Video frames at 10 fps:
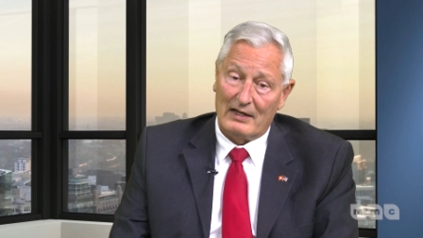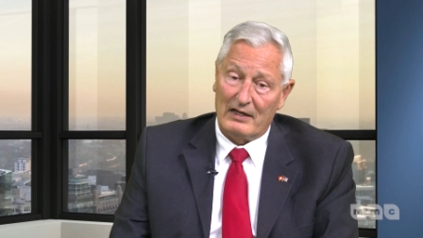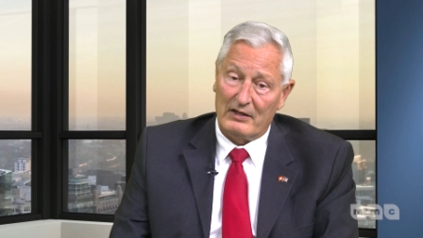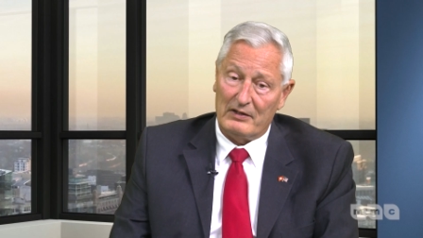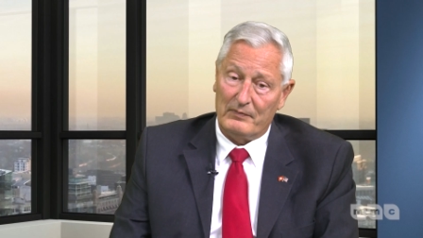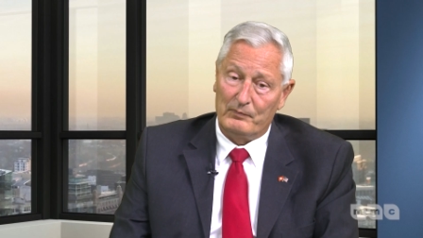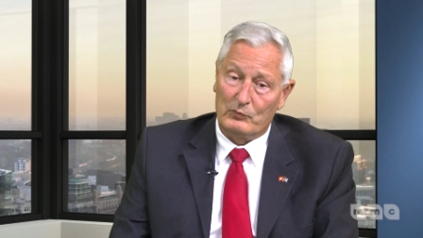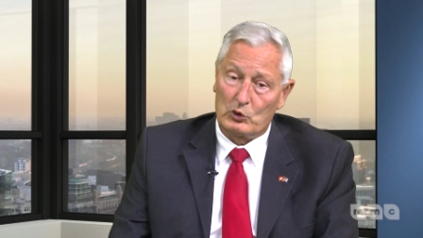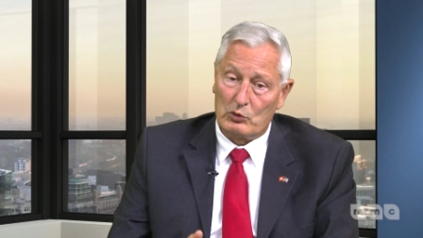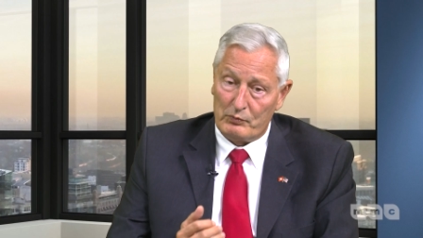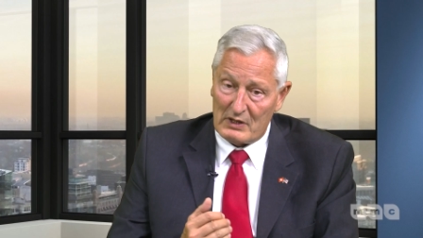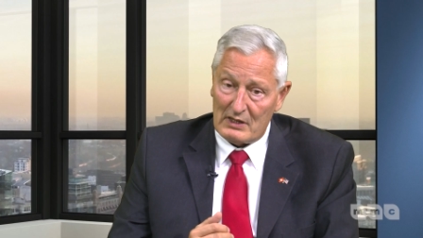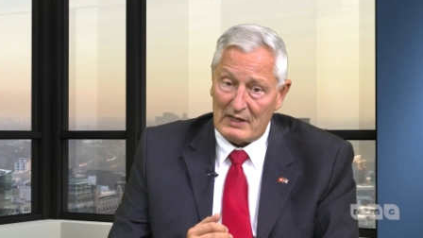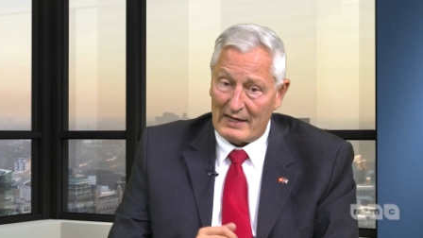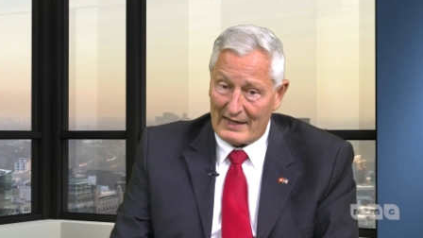To
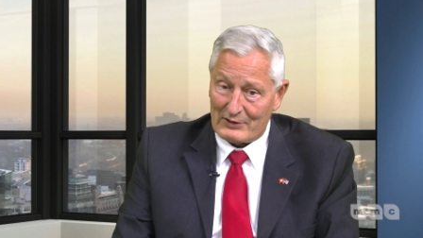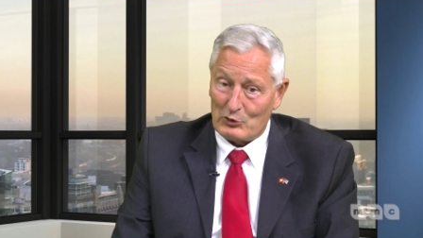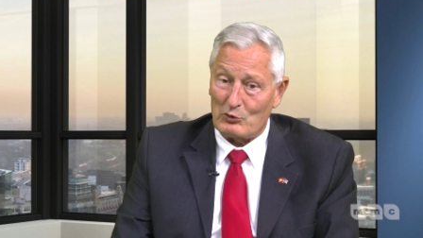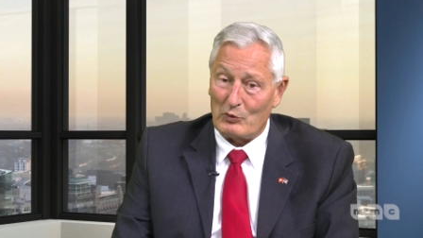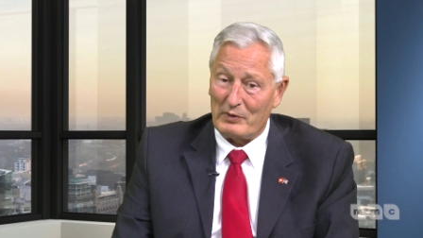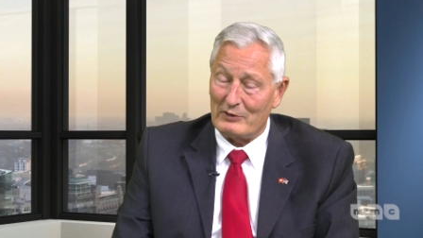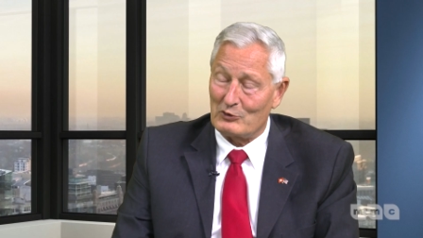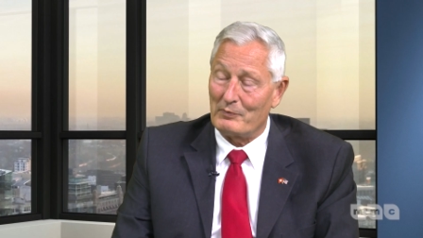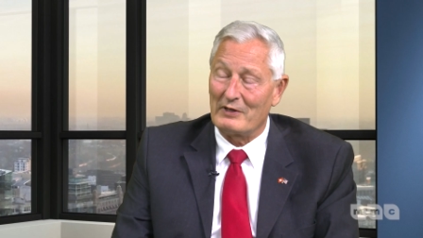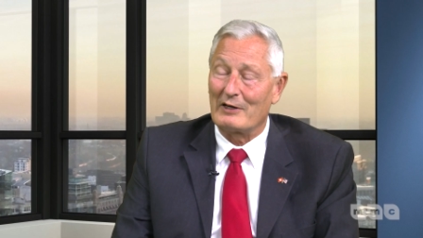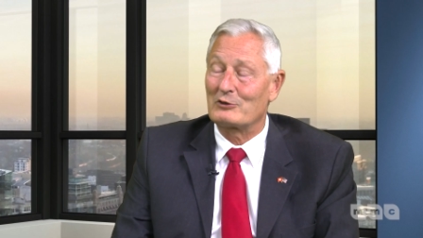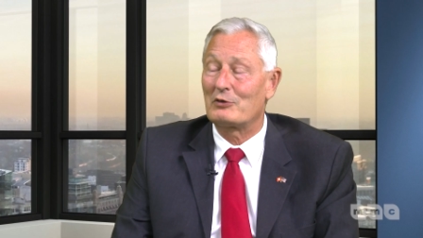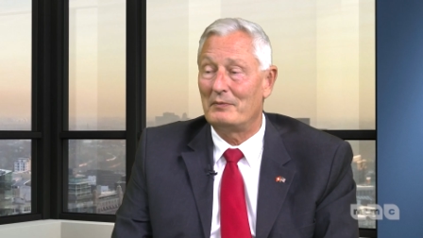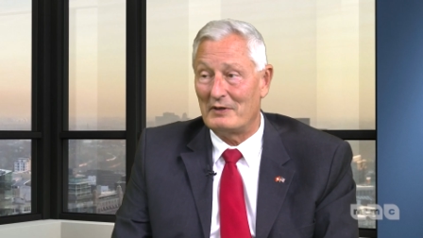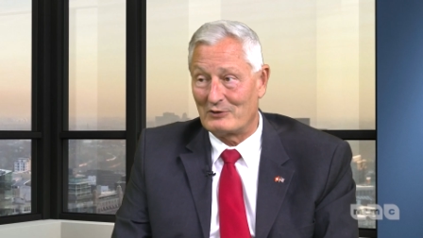me, as a European, something
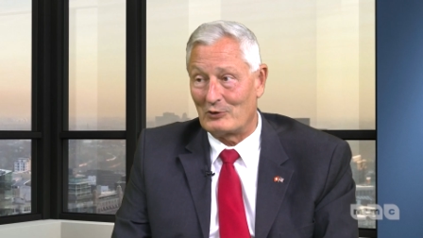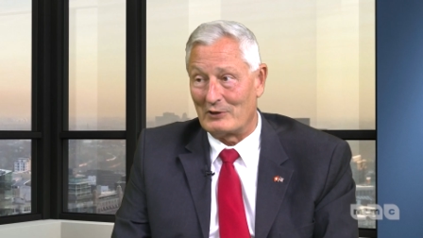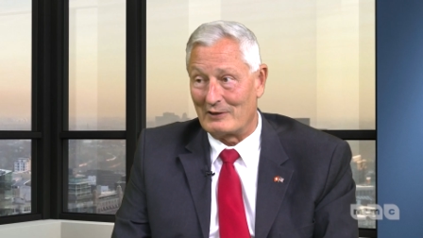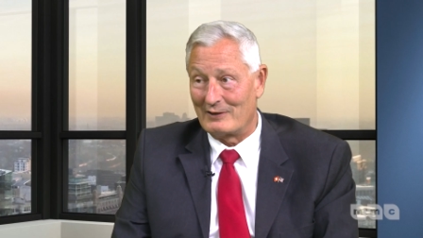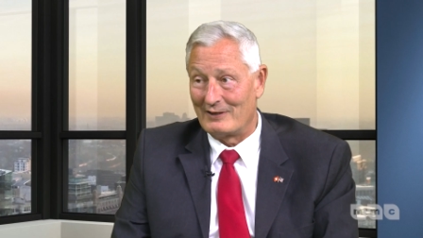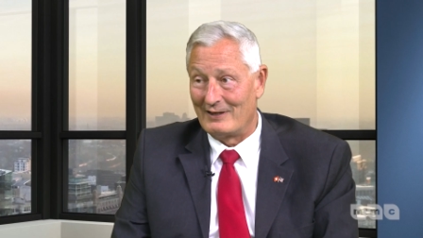extremely exotic.